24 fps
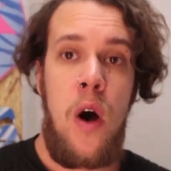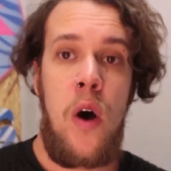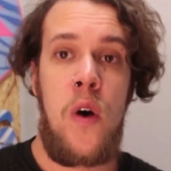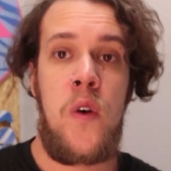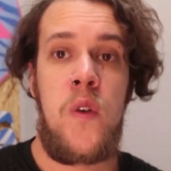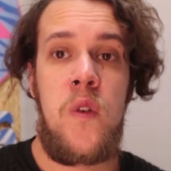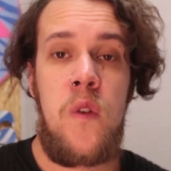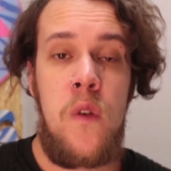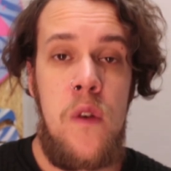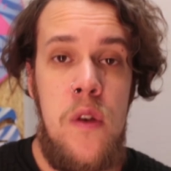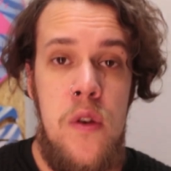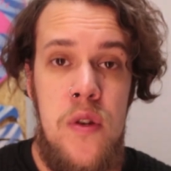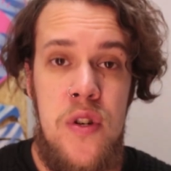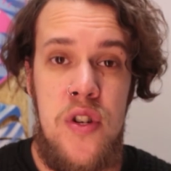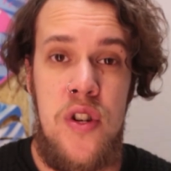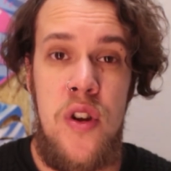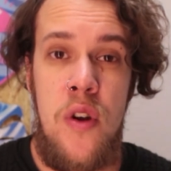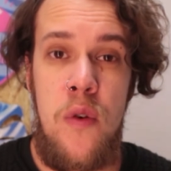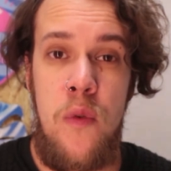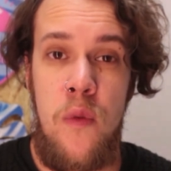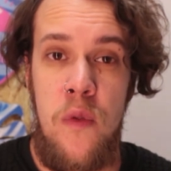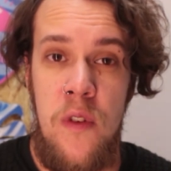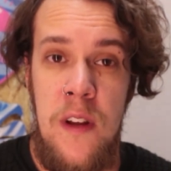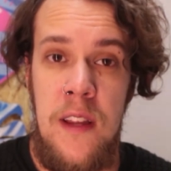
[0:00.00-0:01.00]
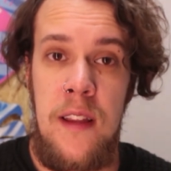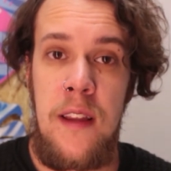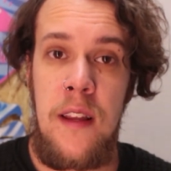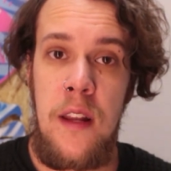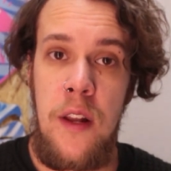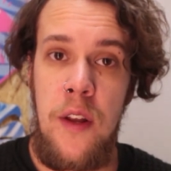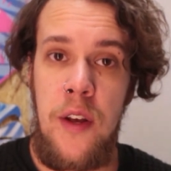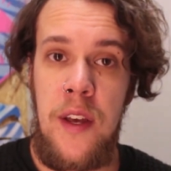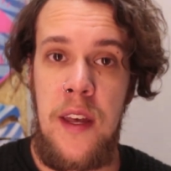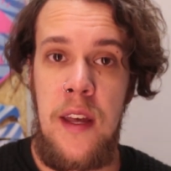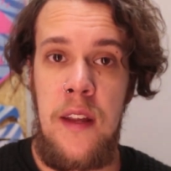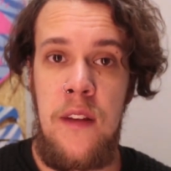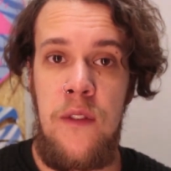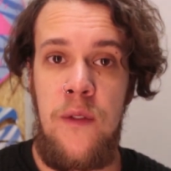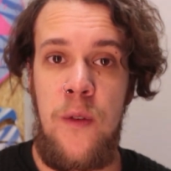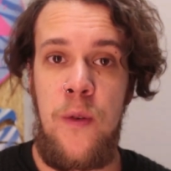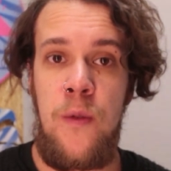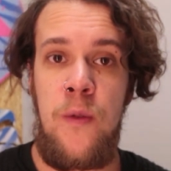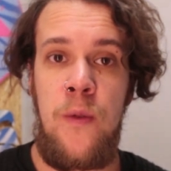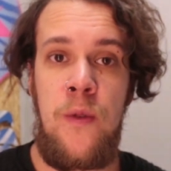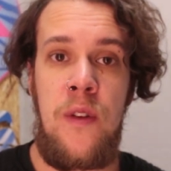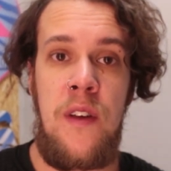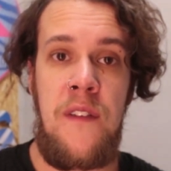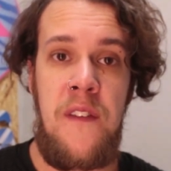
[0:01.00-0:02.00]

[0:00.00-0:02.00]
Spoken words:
Also, you should really look into